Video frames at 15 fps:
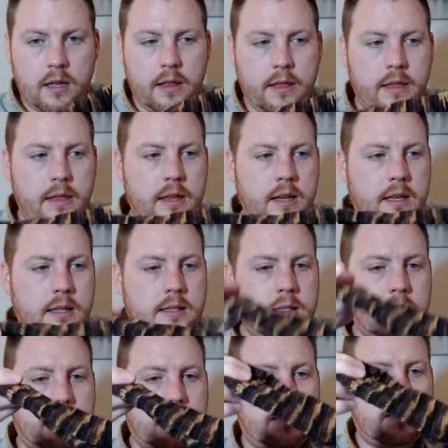
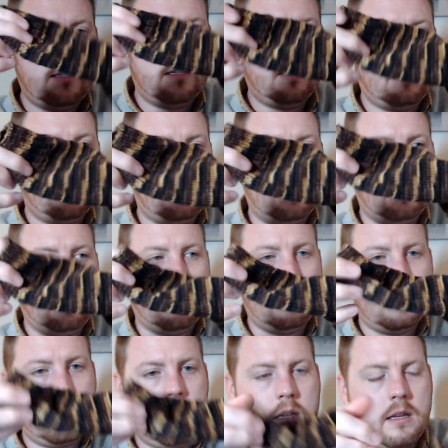this
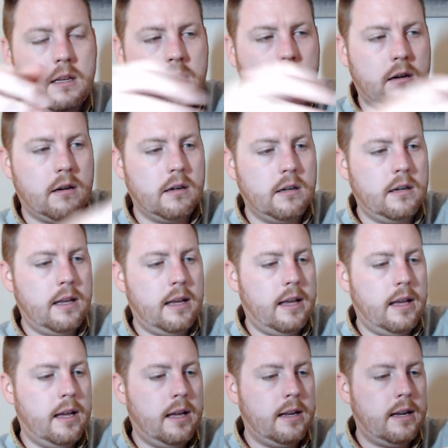yarn,
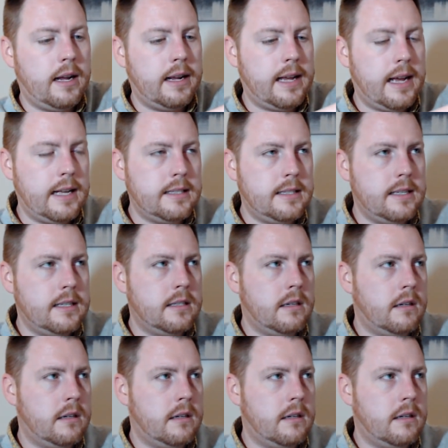and I cast this